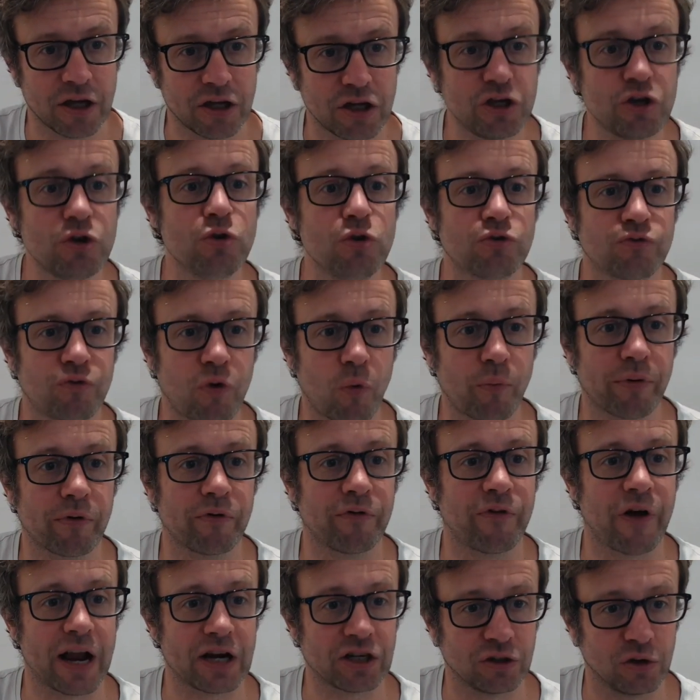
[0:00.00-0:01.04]
useful
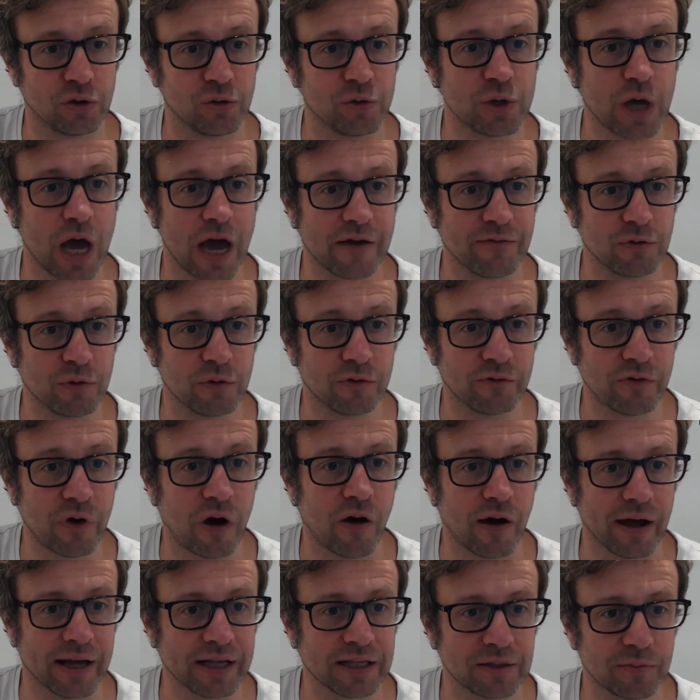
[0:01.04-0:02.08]
professional who gave you
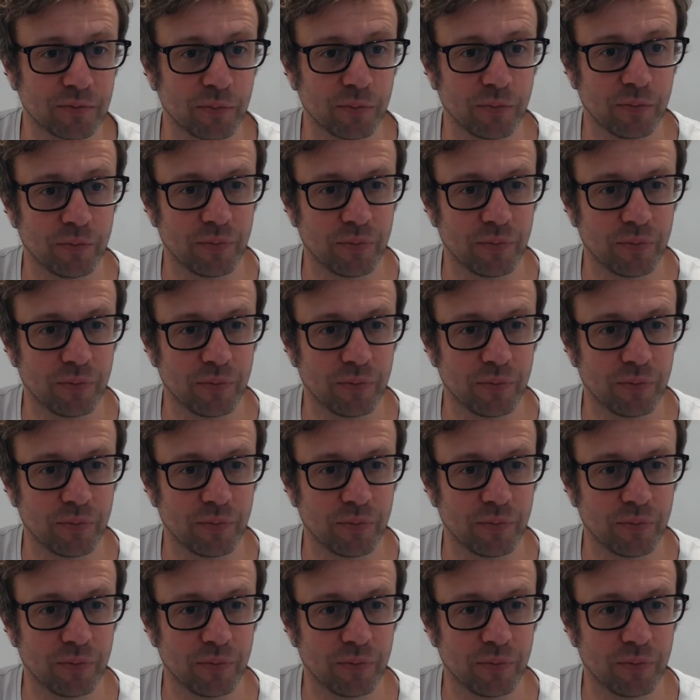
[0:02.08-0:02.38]
advice,